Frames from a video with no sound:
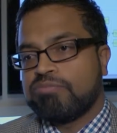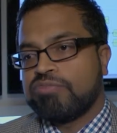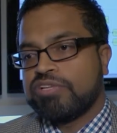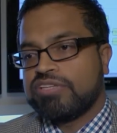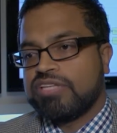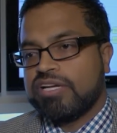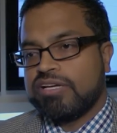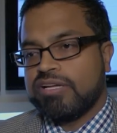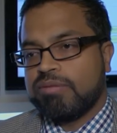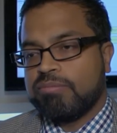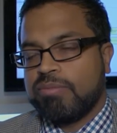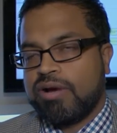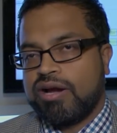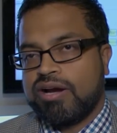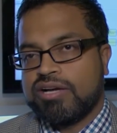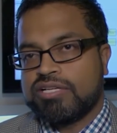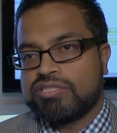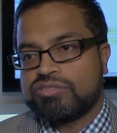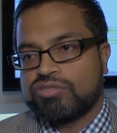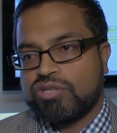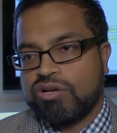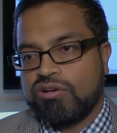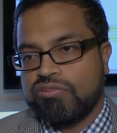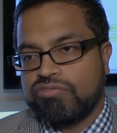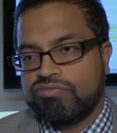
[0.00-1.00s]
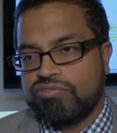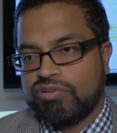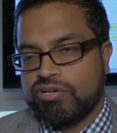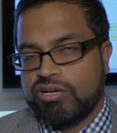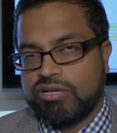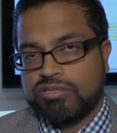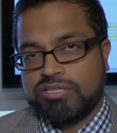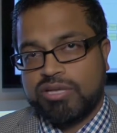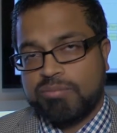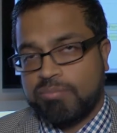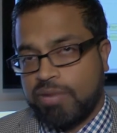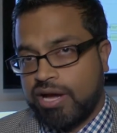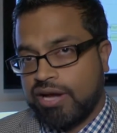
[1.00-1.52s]
up with the demands of
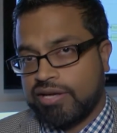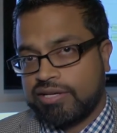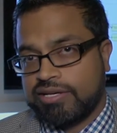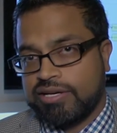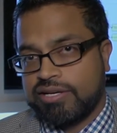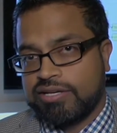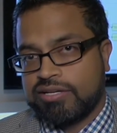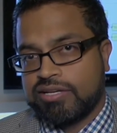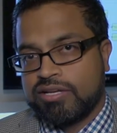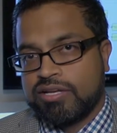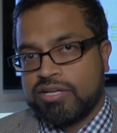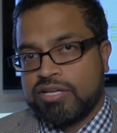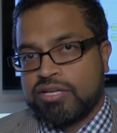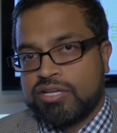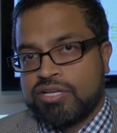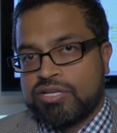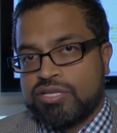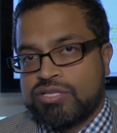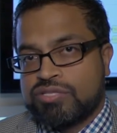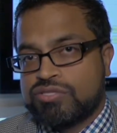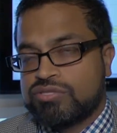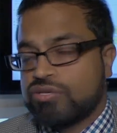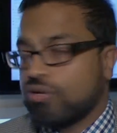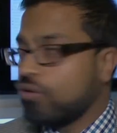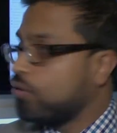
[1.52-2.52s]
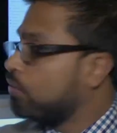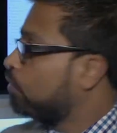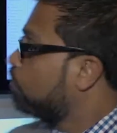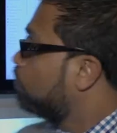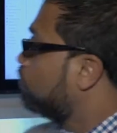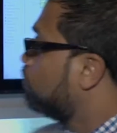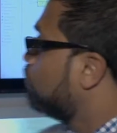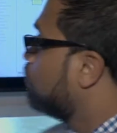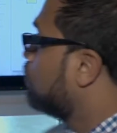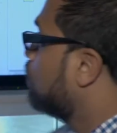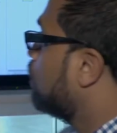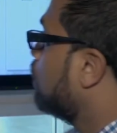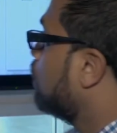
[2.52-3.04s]
the market. So